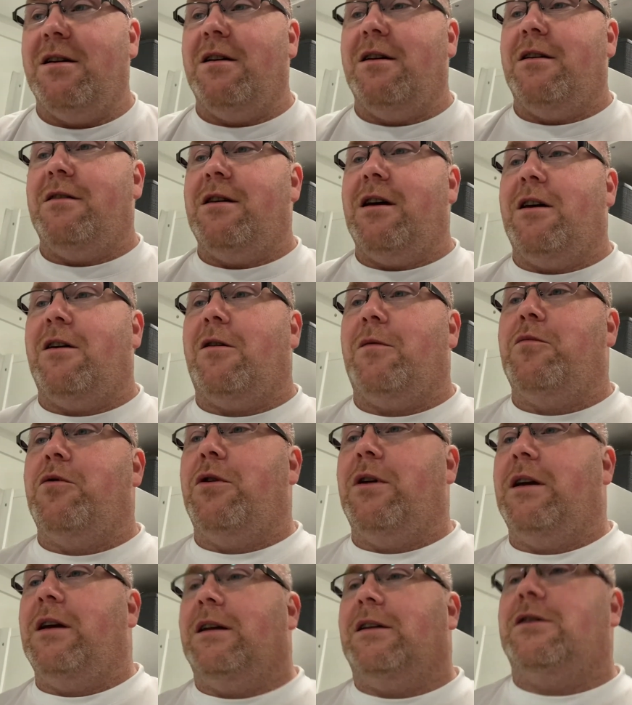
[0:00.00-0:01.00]
they are
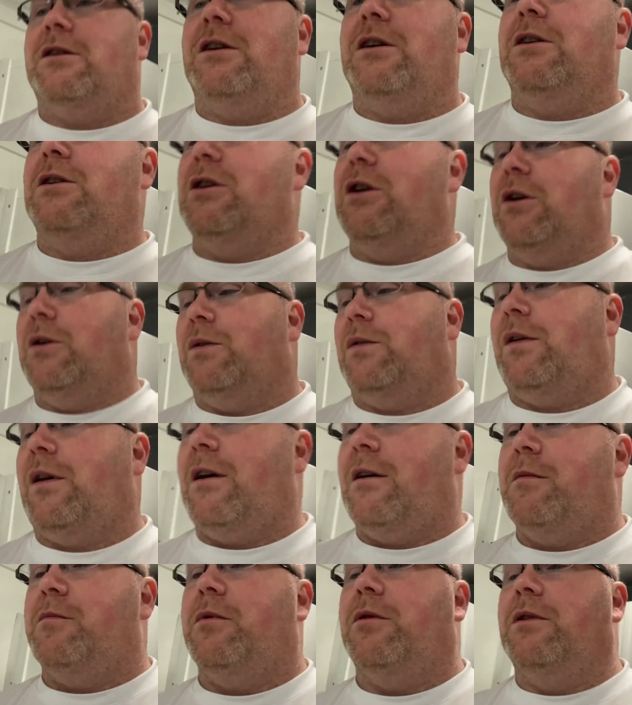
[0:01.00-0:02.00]
putting it to good use.
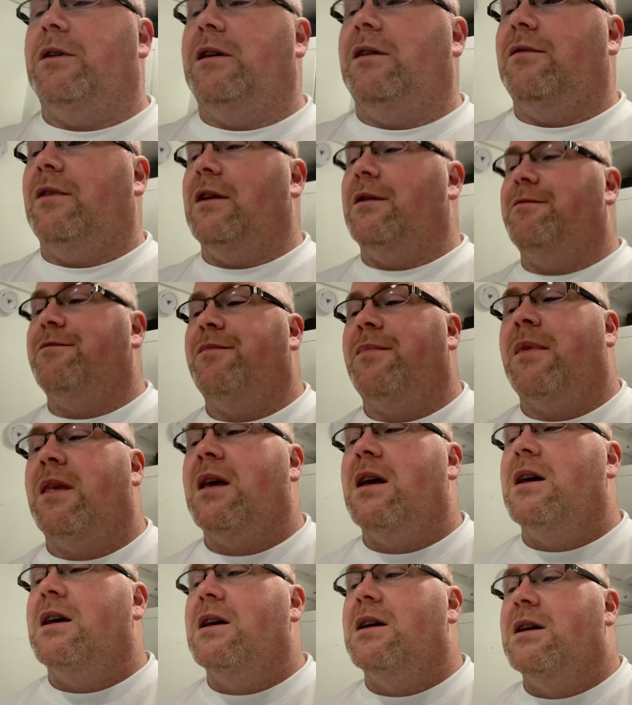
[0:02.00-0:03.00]
Believe it.
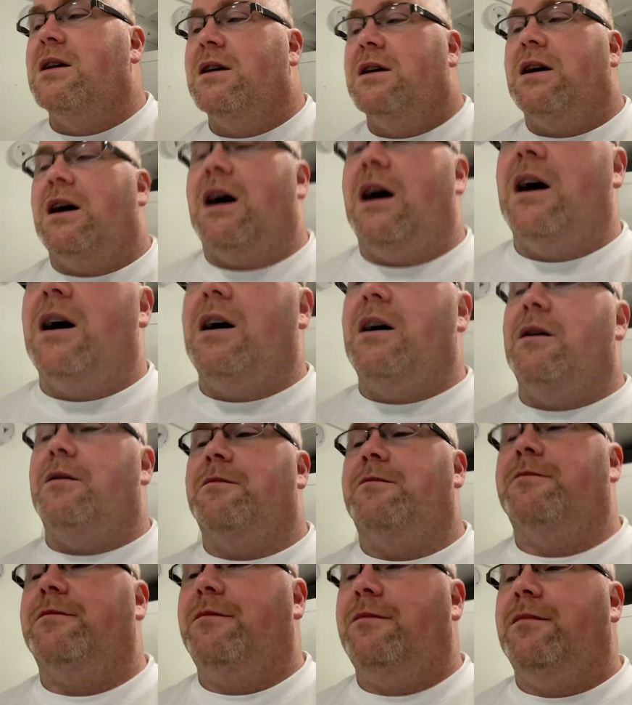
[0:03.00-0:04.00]

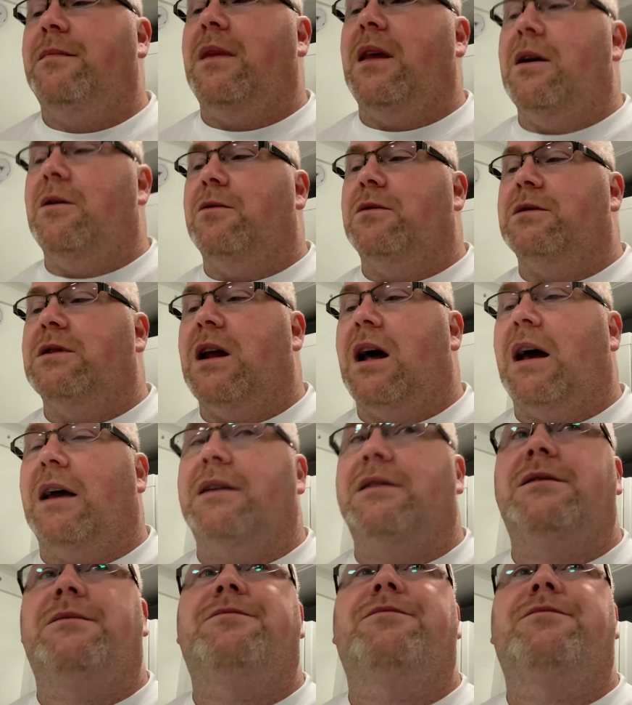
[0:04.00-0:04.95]
Um, it was nice.